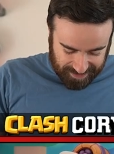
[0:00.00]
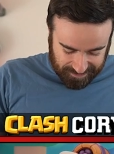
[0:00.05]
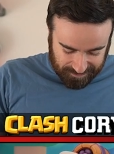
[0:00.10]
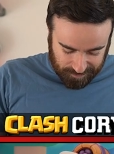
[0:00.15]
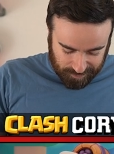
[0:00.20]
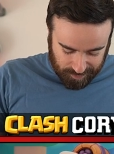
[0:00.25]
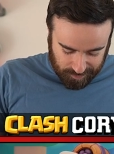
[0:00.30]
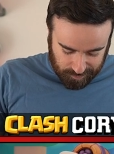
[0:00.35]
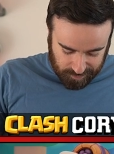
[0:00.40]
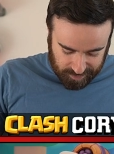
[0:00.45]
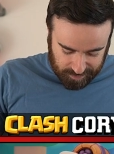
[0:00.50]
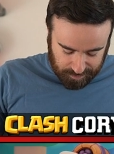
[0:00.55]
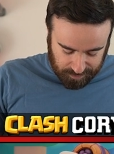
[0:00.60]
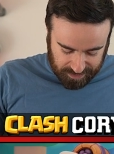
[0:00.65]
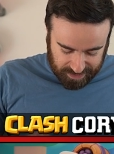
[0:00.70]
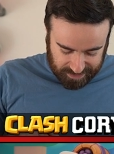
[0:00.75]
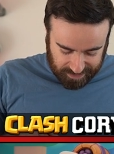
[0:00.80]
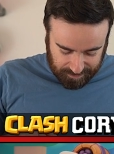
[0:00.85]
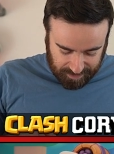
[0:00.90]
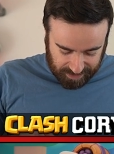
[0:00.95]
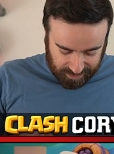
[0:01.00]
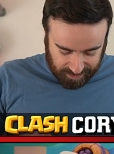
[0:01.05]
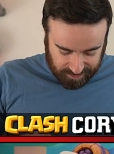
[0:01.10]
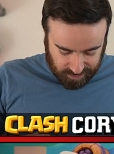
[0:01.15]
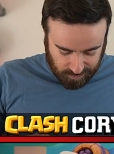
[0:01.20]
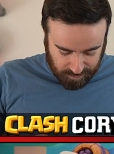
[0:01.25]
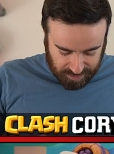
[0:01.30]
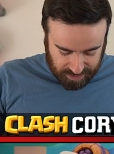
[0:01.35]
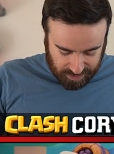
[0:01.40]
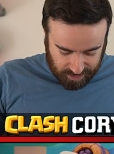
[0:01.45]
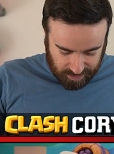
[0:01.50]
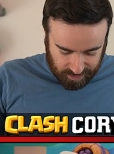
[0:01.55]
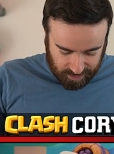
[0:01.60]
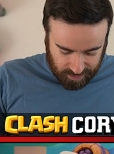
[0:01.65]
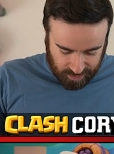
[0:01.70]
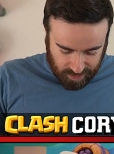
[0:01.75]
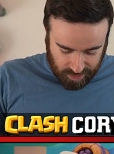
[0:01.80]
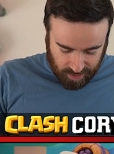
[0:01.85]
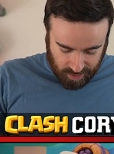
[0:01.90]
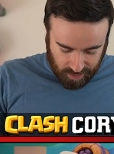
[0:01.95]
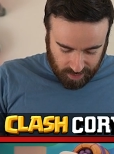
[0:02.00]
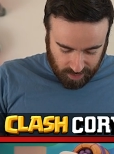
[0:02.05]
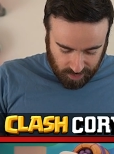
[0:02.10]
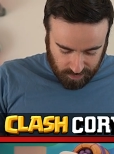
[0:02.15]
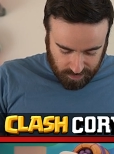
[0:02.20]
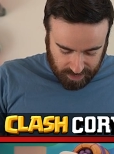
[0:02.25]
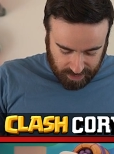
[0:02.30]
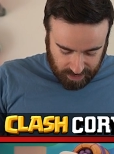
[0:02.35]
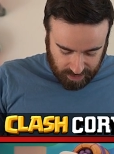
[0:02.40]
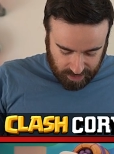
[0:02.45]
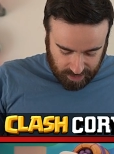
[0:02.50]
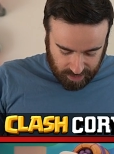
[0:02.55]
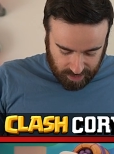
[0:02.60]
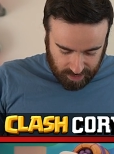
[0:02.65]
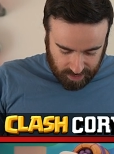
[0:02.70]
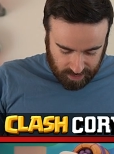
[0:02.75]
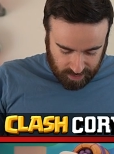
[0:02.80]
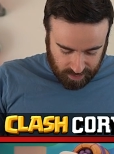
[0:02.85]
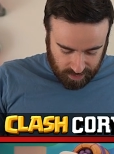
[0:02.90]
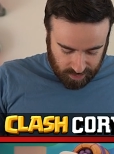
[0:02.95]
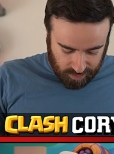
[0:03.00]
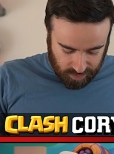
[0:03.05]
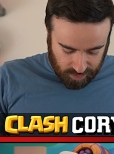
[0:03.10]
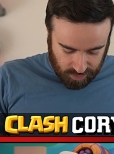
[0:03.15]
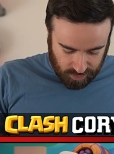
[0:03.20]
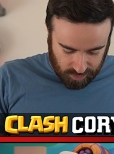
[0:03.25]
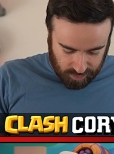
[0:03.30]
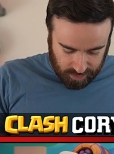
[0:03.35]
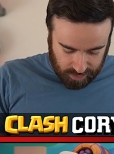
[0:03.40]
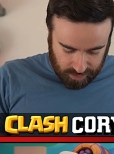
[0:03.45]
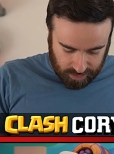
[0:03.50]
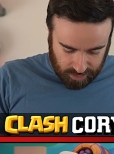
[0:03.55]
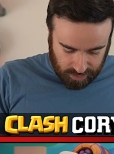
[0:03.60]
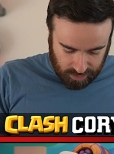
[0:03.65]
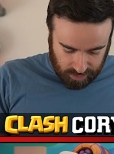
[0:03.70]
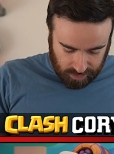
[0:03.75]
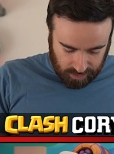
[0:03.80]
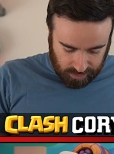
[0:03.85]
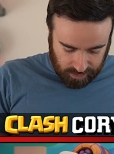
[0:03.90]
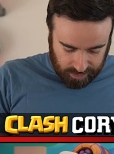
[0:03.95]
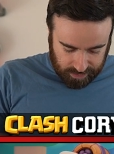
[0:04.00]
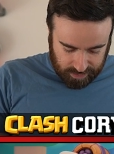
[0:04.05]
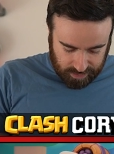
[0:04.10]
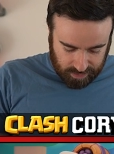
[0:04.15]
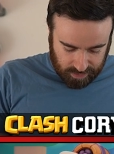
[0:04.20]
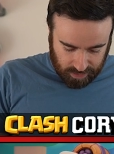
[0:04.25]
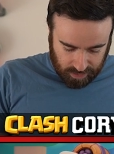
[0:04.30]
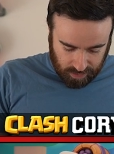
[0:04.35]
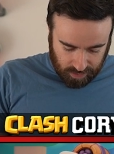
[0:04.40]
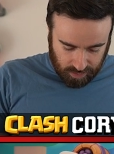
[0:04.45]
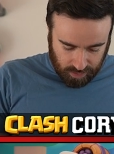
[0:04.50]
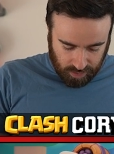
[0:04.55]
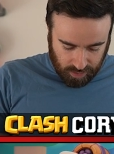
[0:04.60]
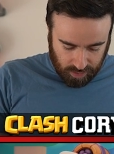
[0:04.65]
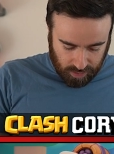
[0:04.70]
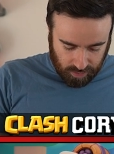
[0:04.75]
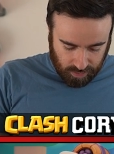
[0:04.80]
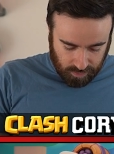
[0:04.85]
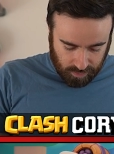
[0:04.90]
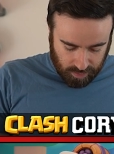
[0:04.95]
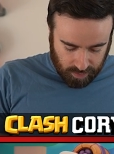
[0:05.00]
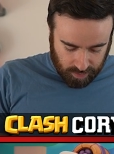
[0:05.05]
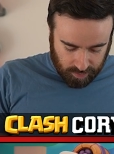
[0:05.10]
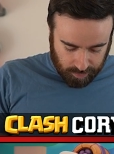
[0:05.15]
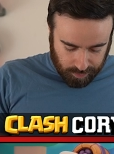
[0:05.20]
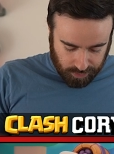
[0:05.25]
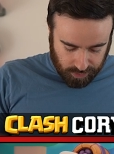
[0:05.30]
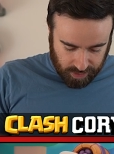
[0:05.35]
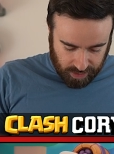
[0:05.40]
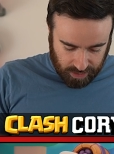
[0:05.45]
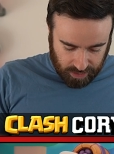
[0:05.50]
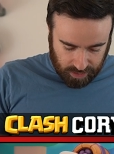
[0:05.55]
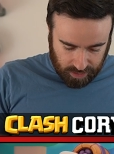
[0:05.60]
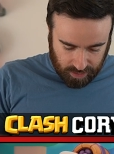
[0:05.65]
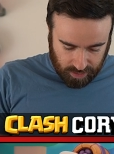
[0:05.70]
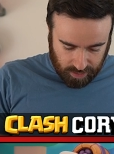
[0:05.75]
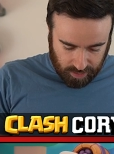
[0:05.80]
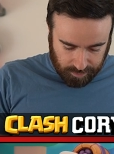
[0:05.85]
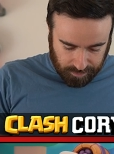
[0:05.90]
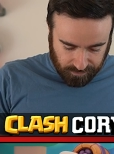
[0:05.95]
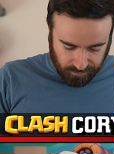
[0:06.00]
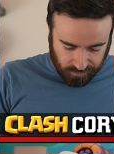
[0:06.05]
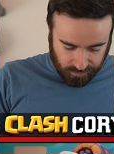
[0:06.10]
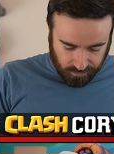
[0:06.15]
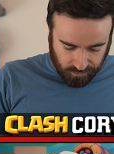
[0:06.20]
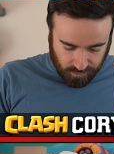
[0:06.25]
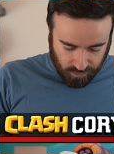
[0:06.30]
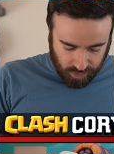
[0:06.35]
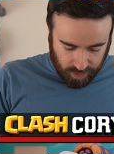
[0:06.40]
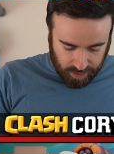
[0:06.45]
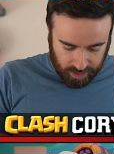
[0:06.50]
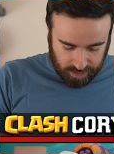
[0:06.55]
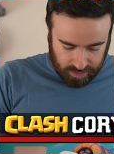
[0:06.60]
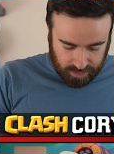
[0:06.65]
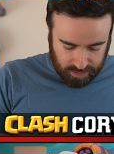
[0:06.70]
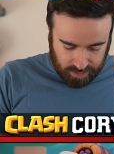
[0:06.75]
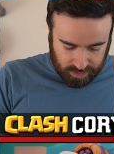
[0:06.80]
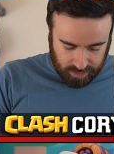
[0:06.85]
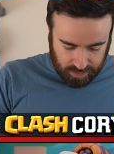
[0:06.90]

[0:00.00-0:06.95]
wrong word. Please give me Electro Wizard. Okay, good. Let's go. Putting it up front.